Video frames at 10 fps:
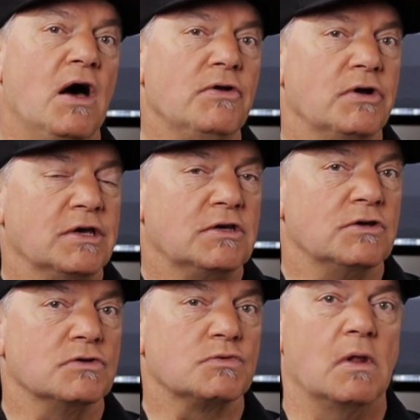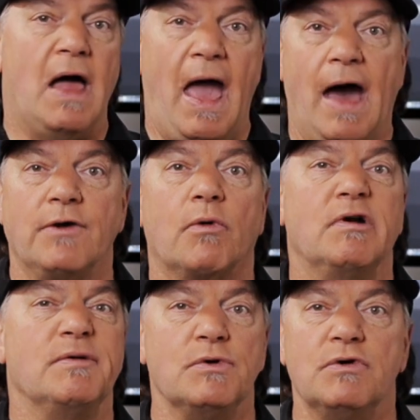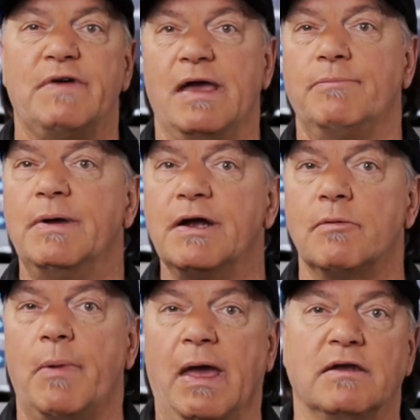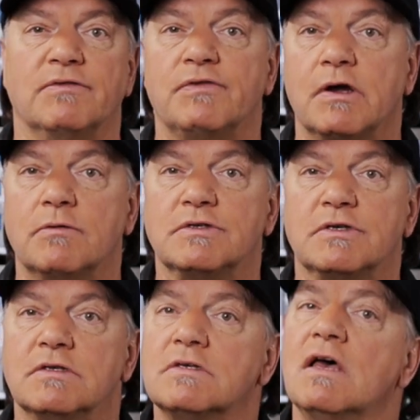other EQs will add or remove a bigger band of frequencies,